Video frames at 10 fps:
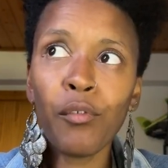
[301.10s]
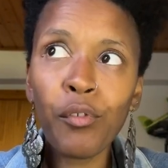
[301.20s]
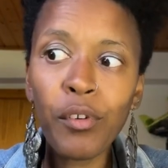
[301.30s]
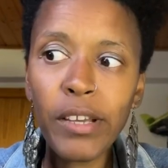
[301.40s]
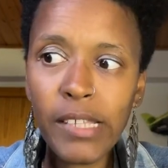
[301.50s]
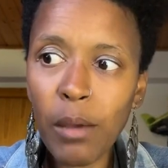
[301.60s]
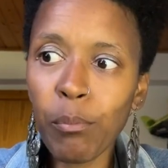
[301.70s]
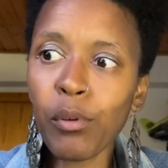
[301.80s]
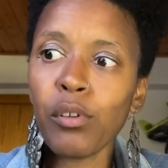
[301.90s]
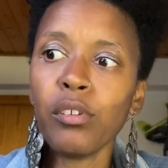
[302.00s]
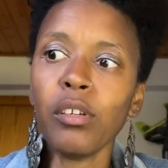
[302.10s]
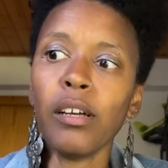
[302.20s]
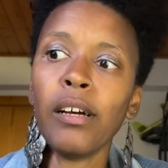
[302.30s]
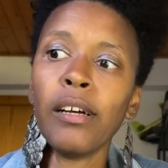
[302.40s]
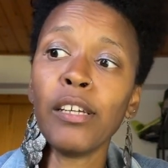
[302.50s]
For example,
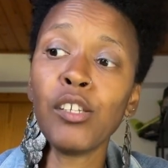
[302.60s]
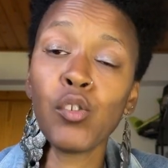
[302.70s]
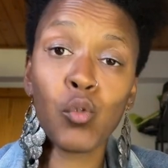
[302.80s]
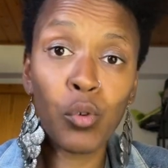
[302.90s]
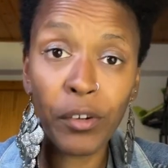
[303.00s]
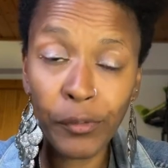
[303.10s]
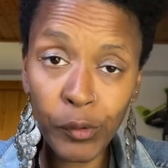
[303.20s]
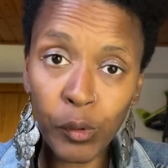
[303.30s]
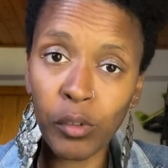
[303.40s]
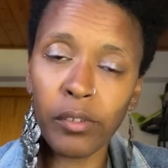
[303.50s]
to store food